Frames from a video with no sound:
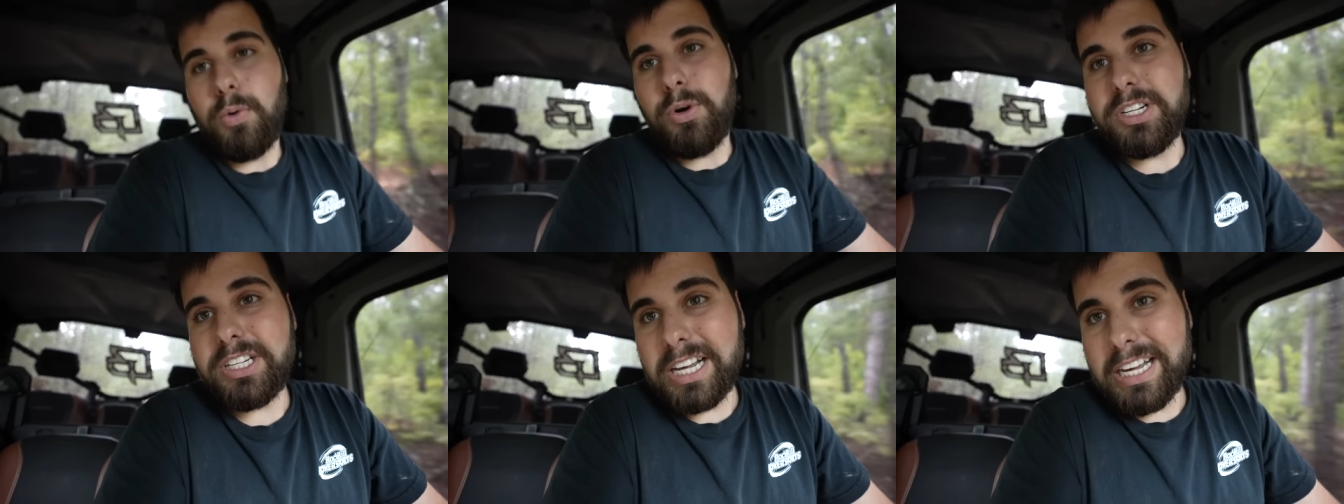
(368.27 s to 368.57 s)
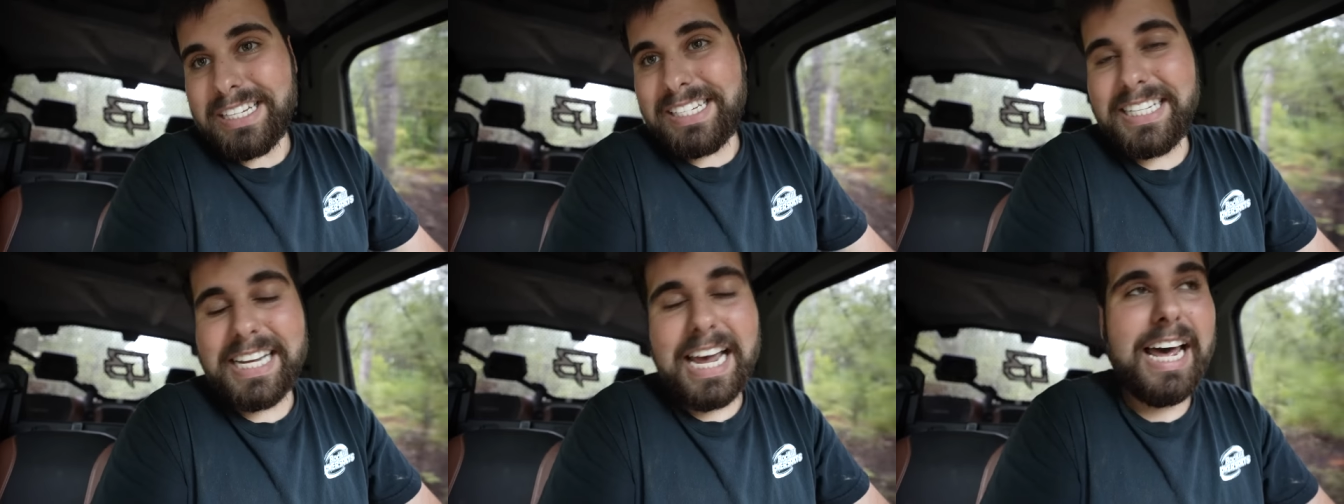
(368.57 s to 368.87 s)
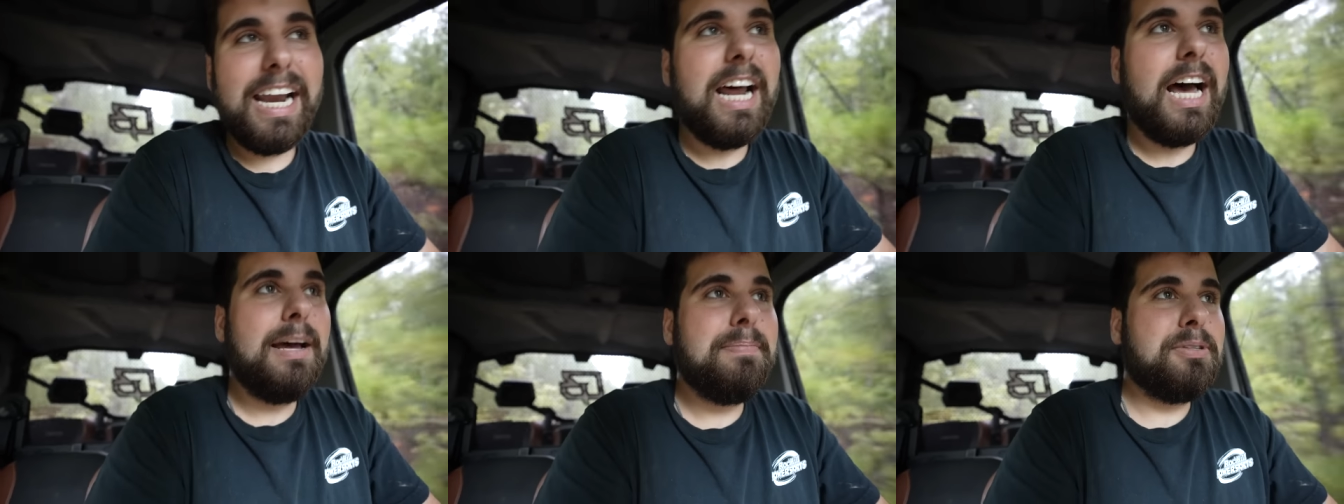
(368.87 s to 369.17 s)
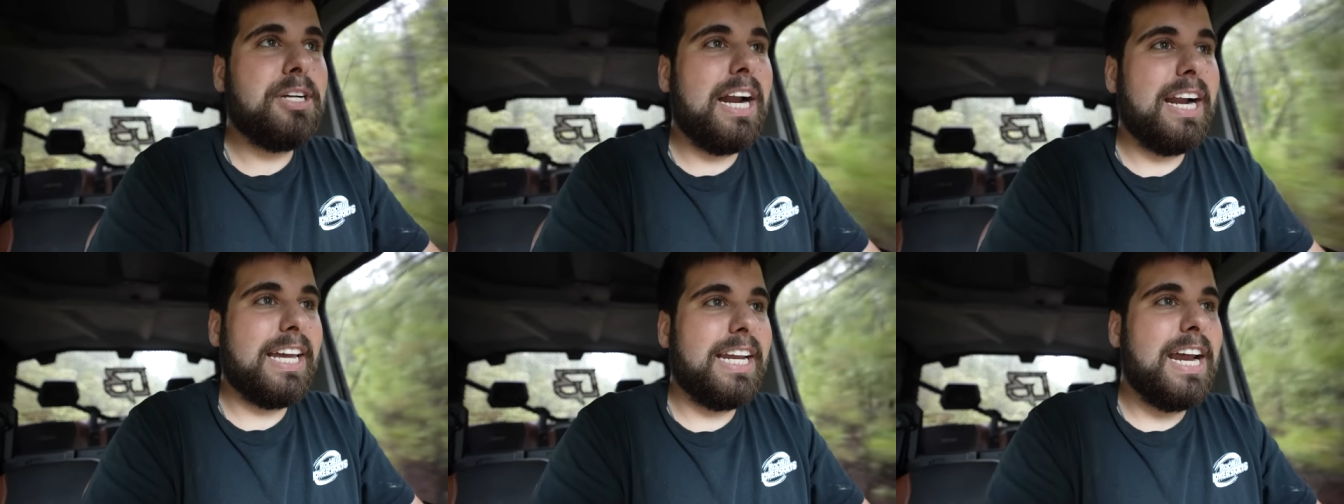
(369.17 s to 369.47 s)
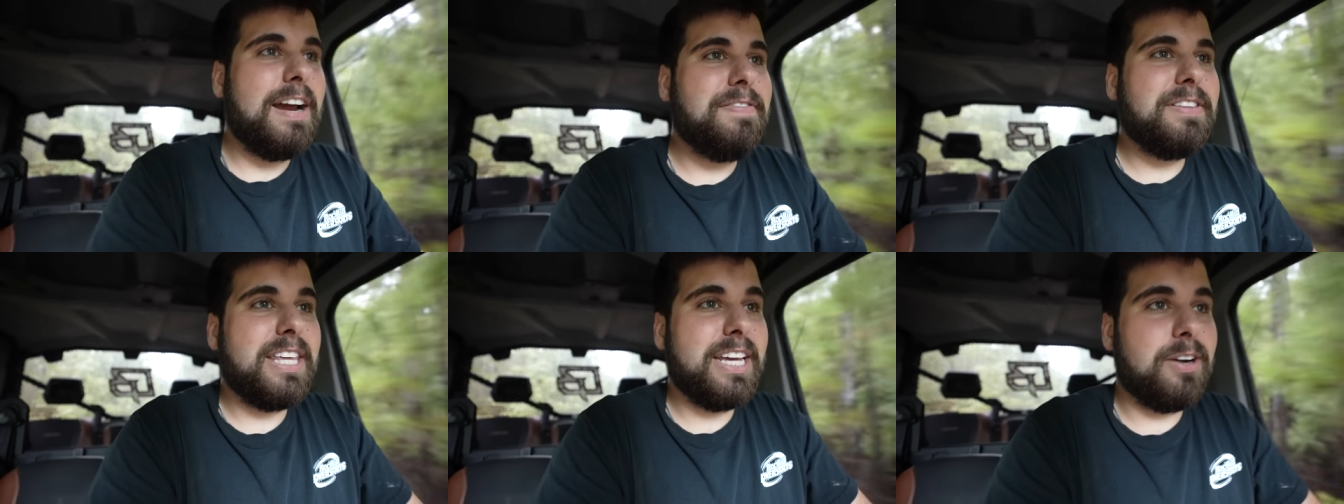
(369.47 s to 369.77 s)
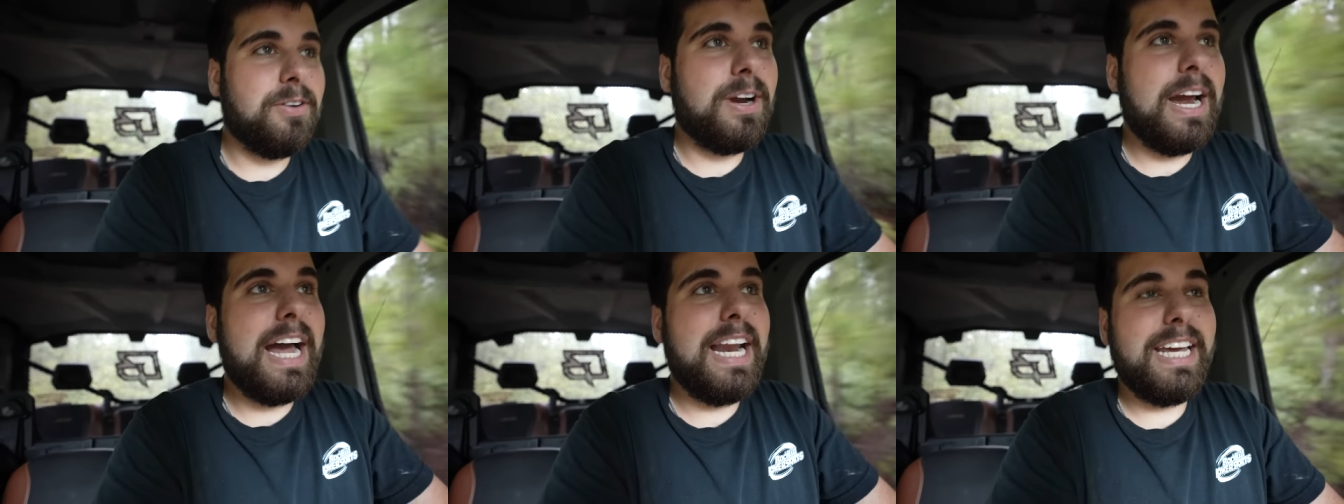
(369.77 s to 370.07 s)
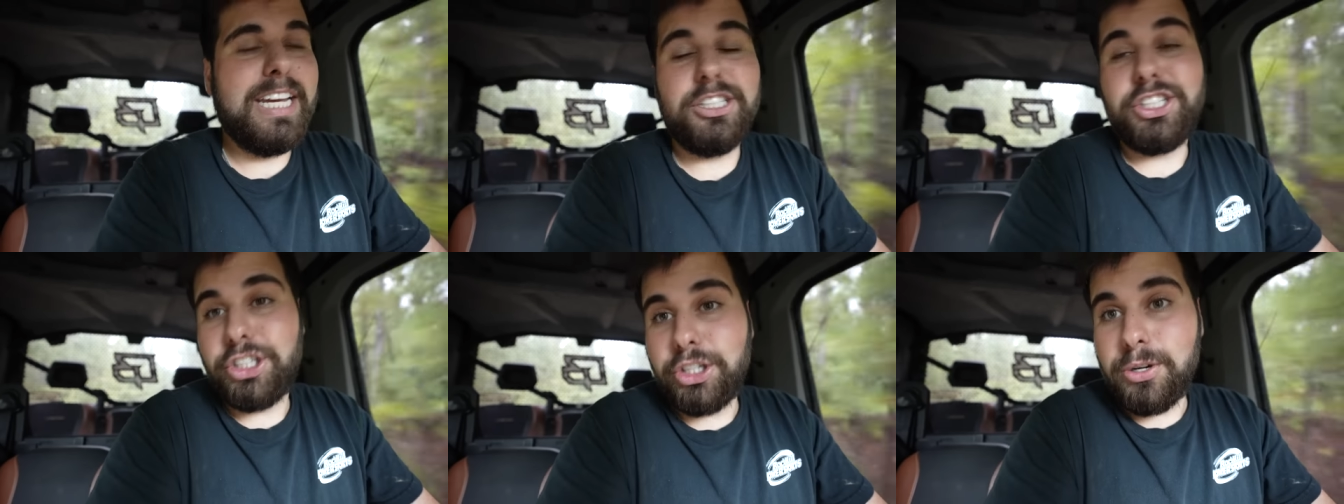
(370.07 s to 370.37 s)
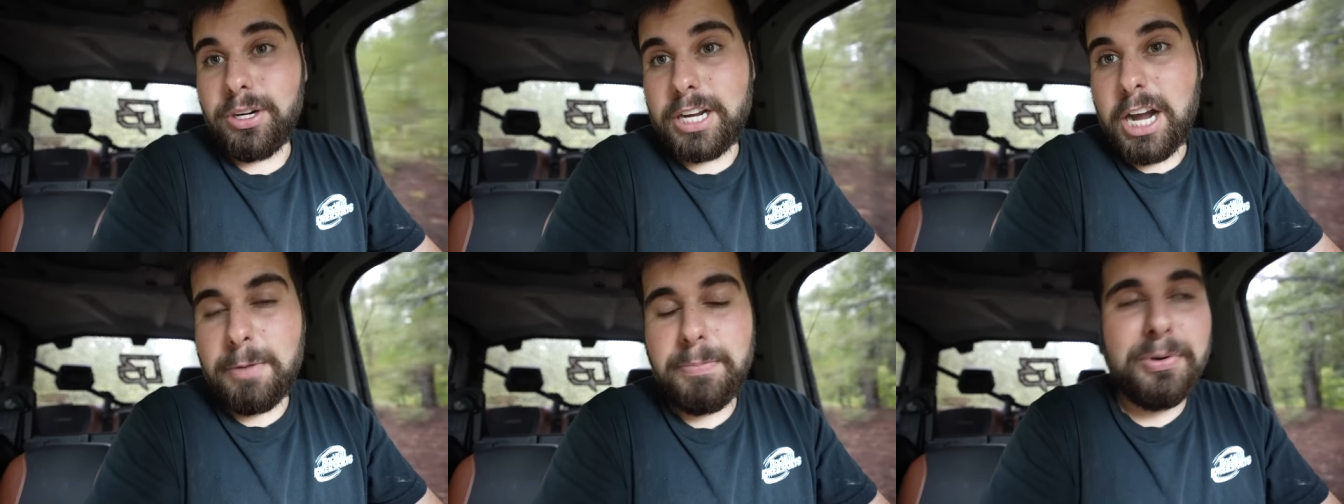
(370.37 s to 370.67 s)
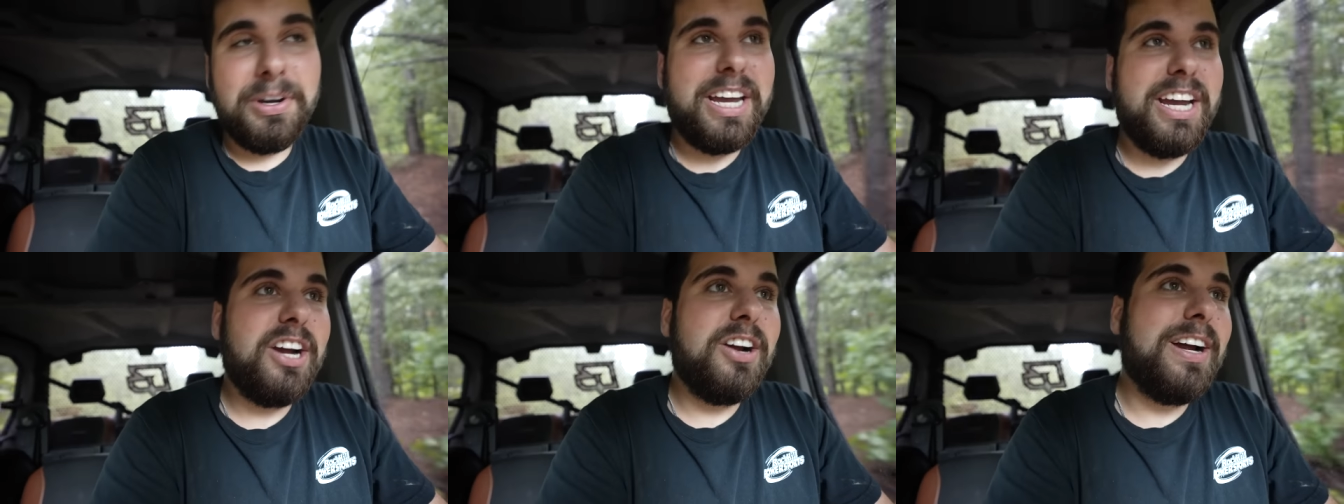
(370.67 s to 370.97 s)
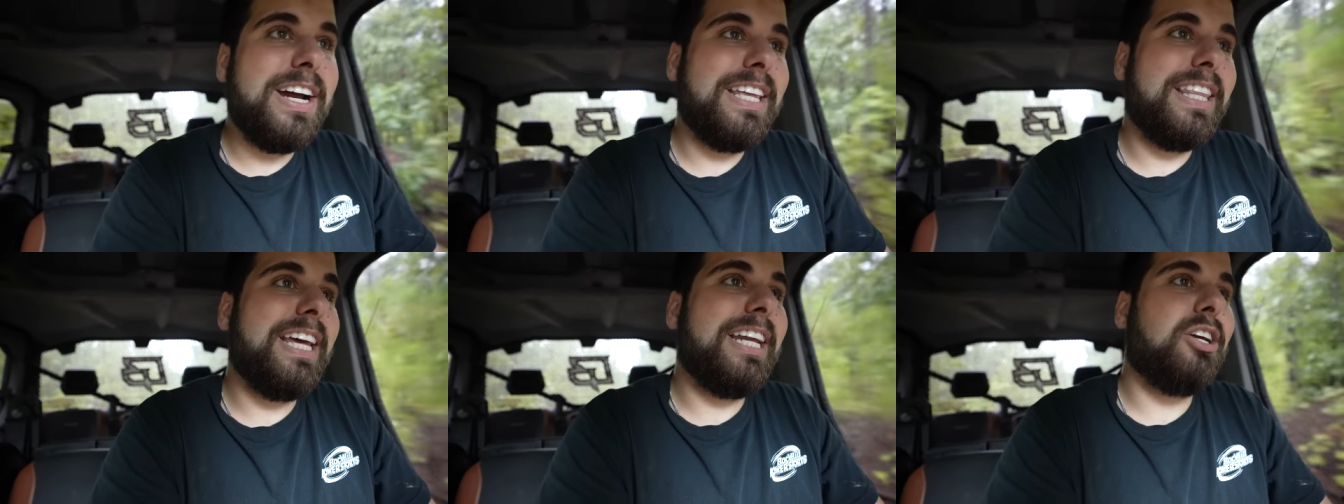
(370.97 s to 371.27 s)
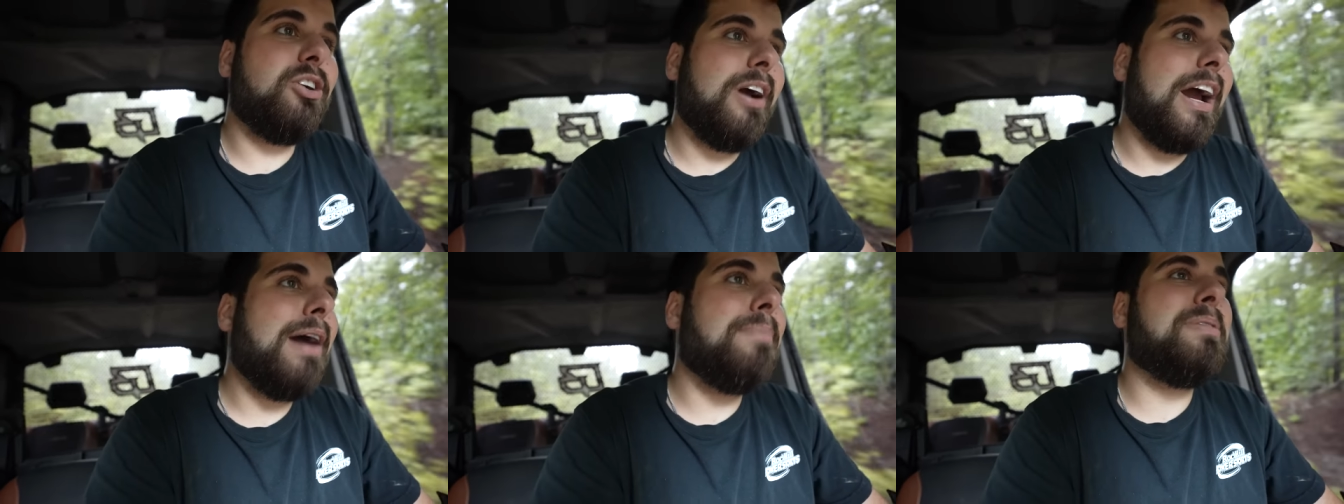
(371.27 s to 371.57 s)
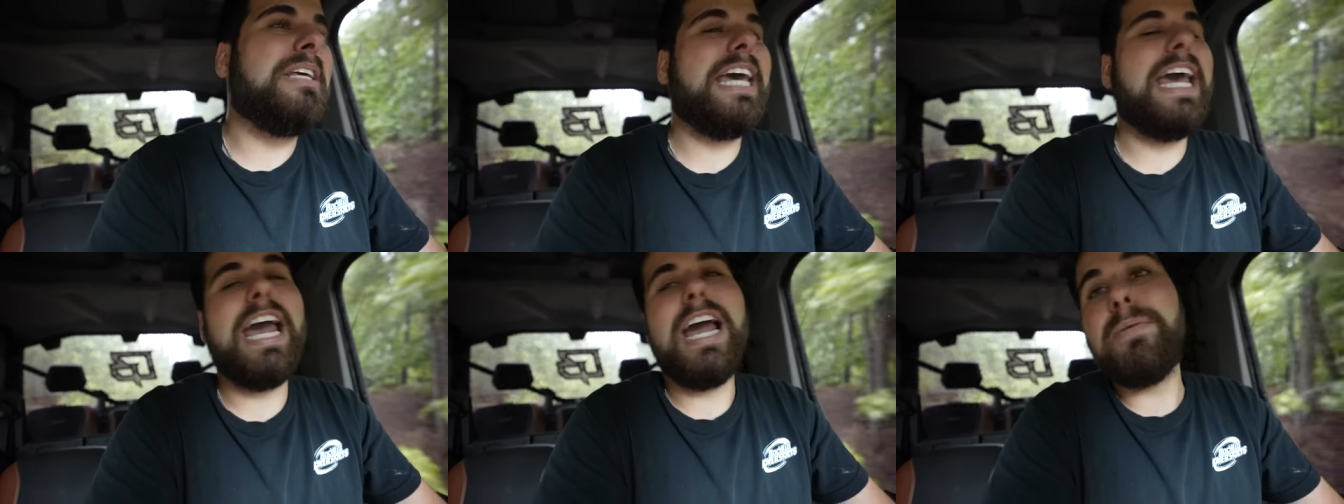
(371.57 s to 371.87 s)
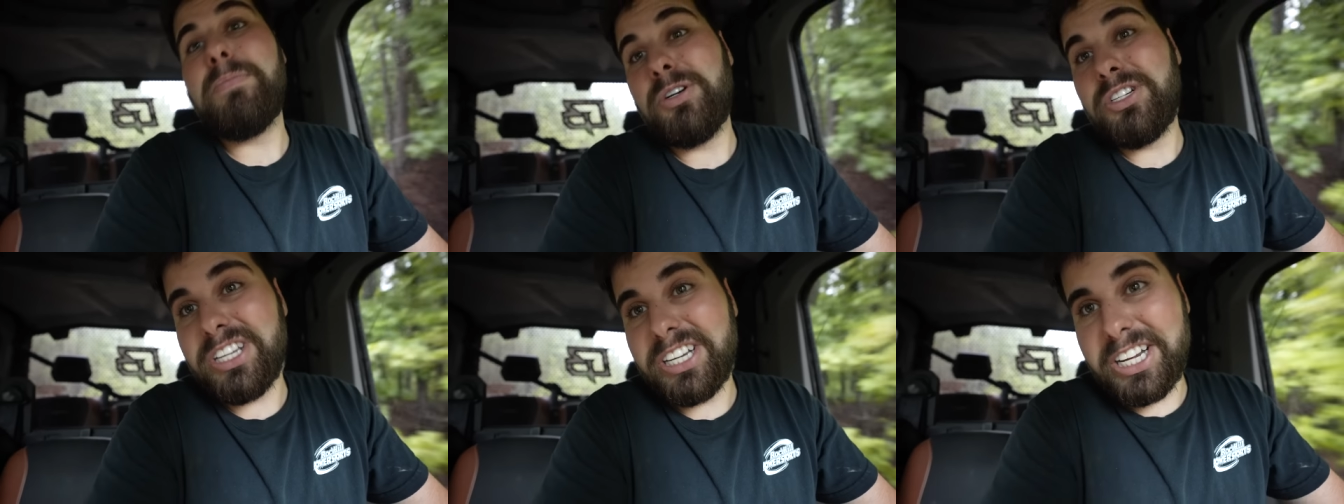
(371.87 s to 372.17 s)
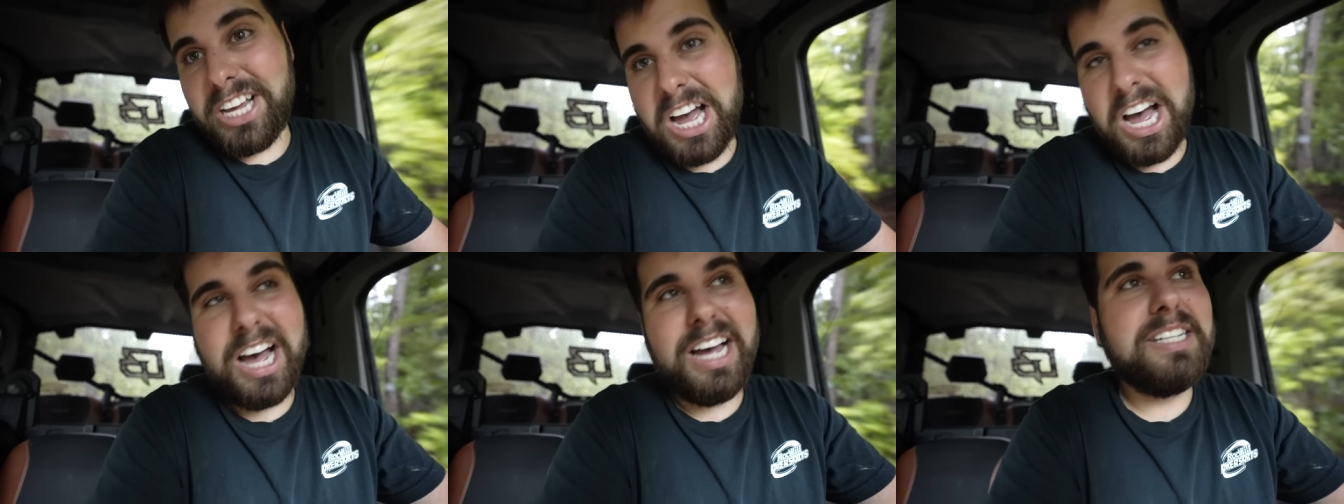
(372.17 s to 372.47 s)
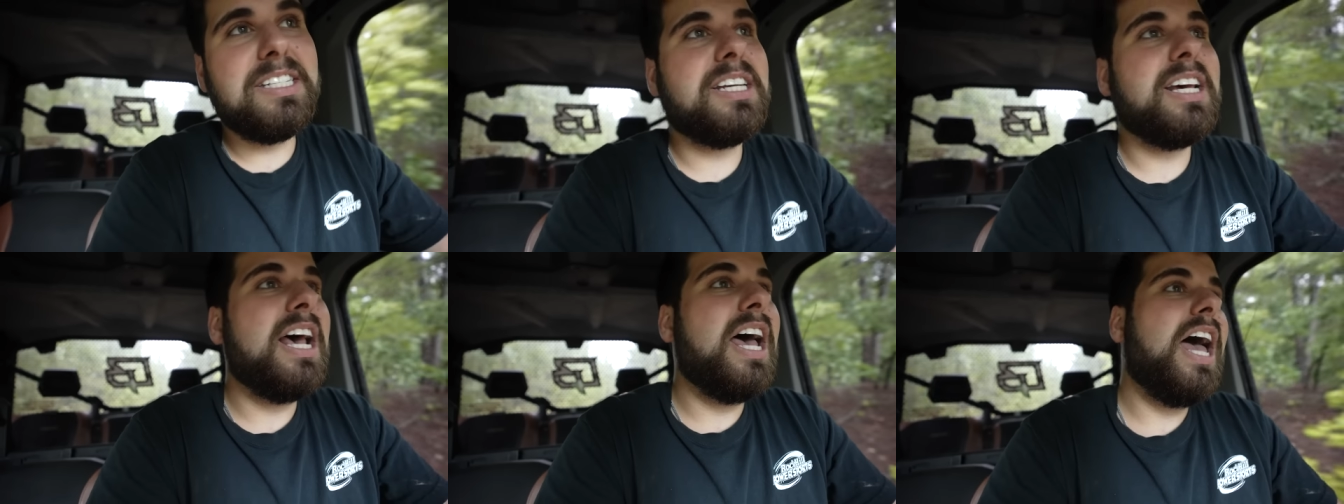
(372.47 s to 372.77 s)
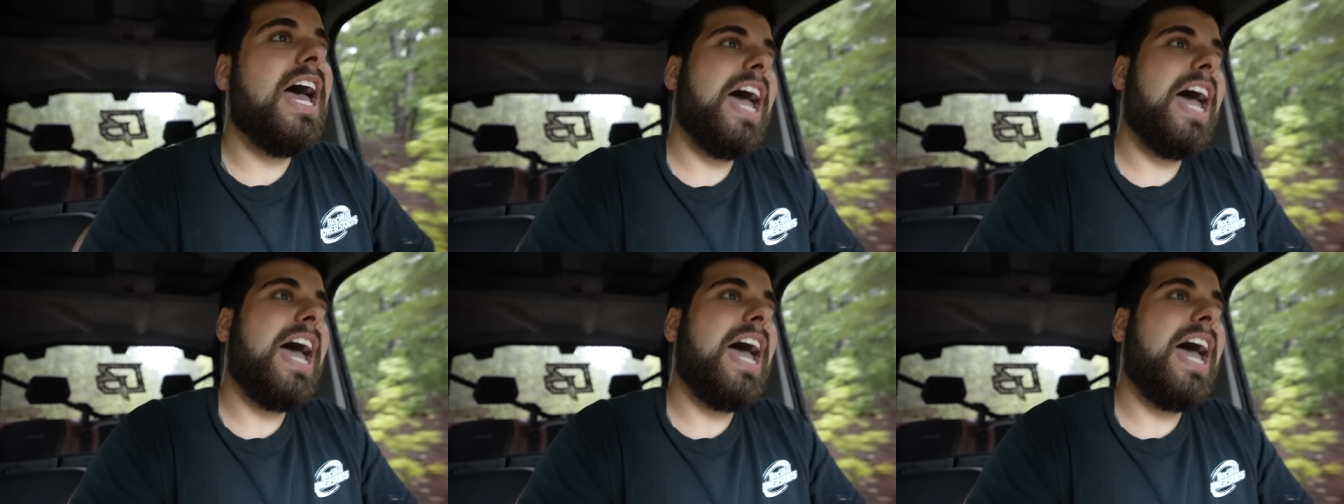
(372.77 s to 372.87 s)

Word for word: We're just gonna set up, try to get everything ready, shoot a couple here, and then grab the cameras and guns